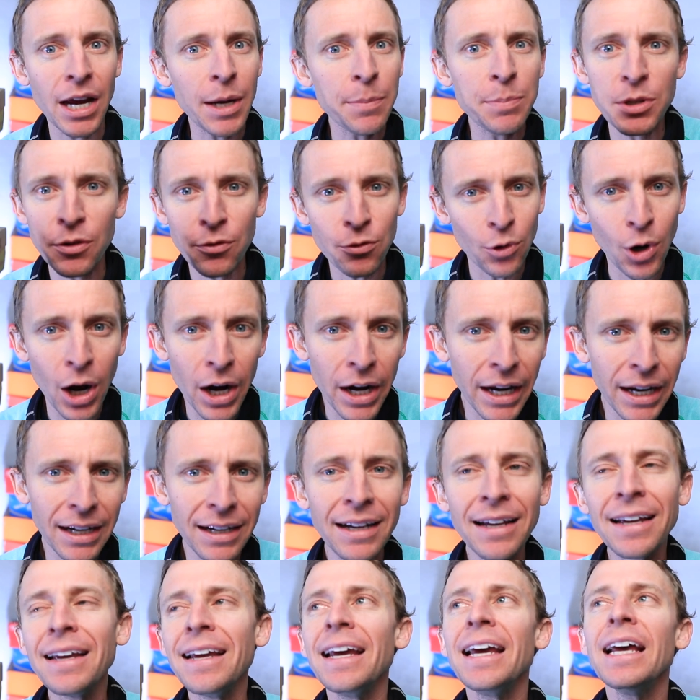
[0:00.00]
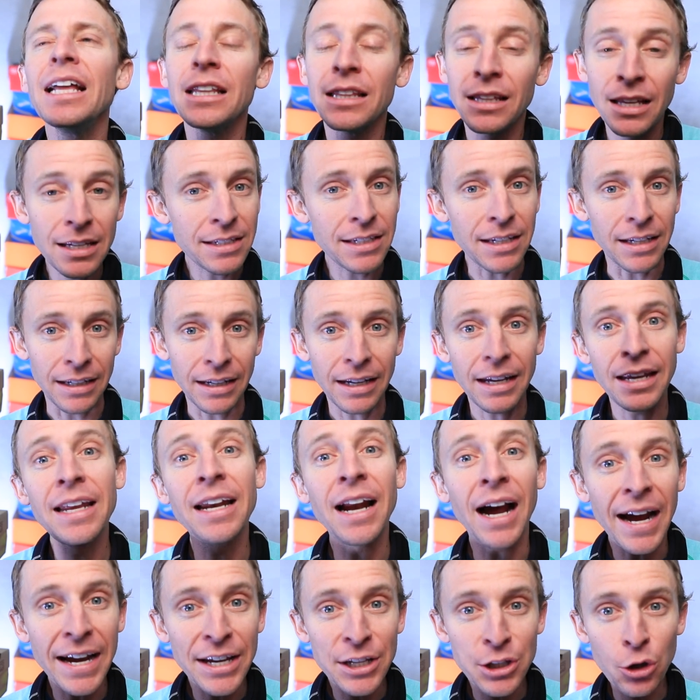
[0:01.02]
types of running? Listen, in
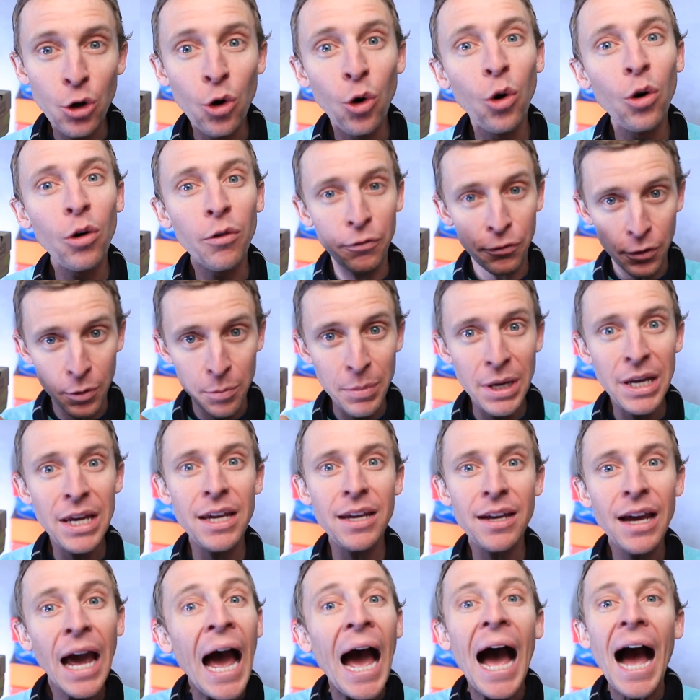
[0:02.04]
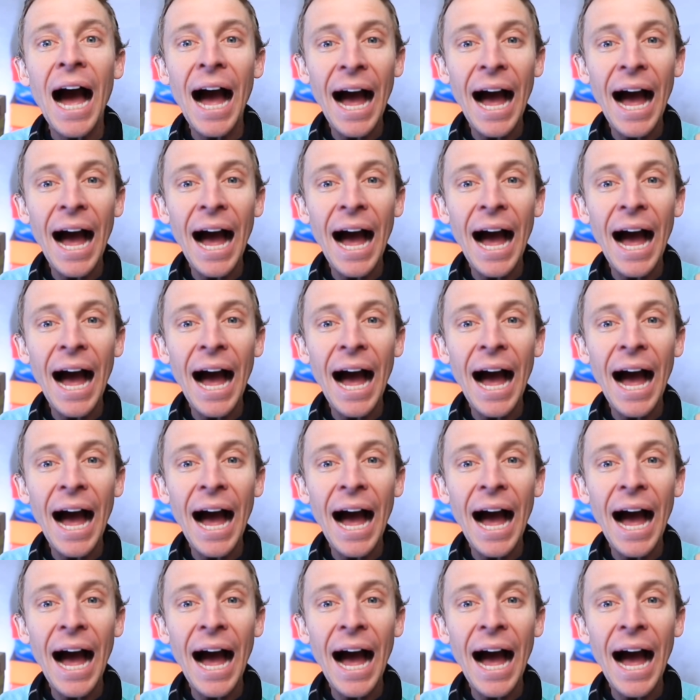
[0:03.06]
high school, for me,